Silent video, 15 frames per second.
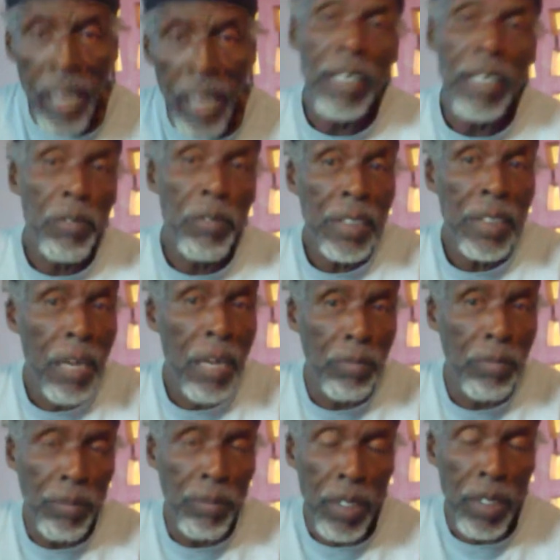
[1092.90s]
And even
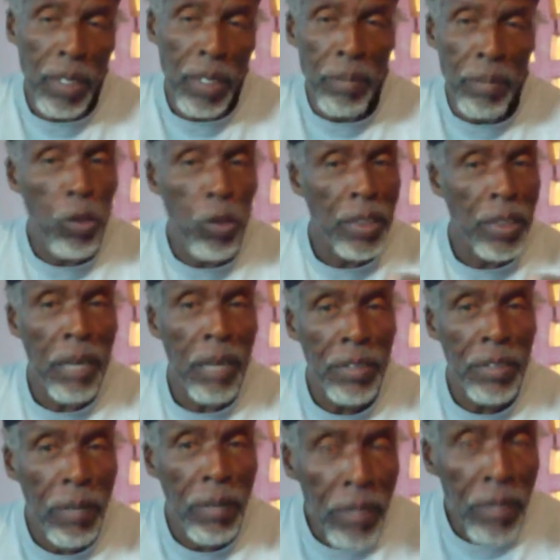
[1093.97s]
7. Because you have
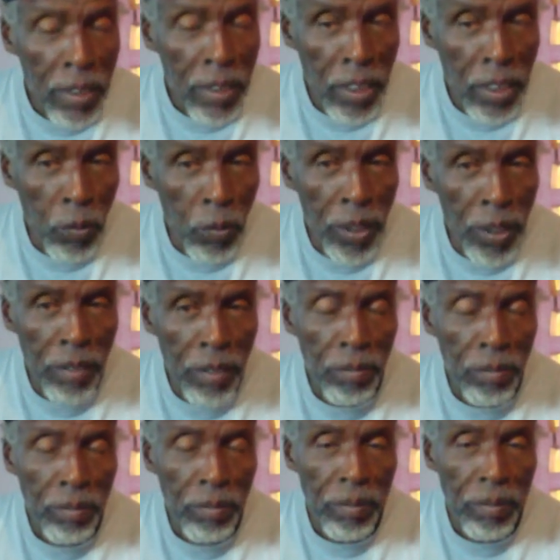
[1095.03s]
7 days in the week.
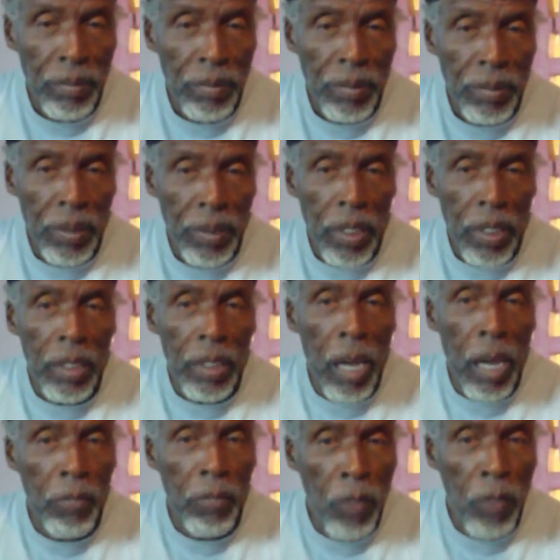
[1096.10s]
You
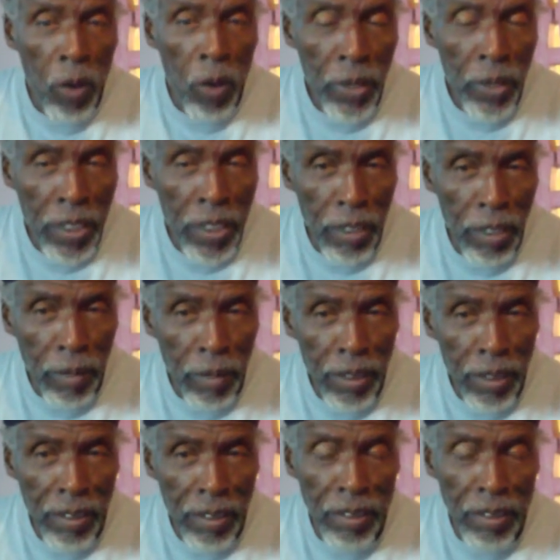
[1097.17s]
have 4 weeks in the
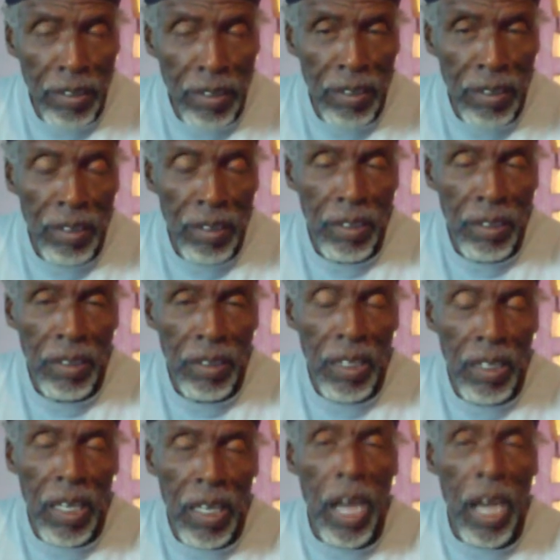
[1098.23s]
month.
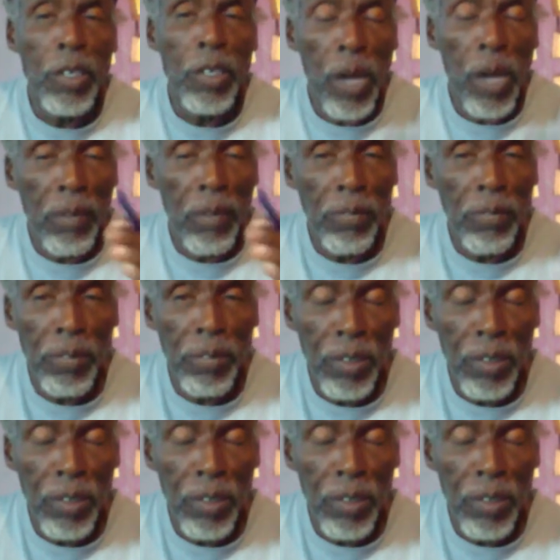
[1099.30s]
And you have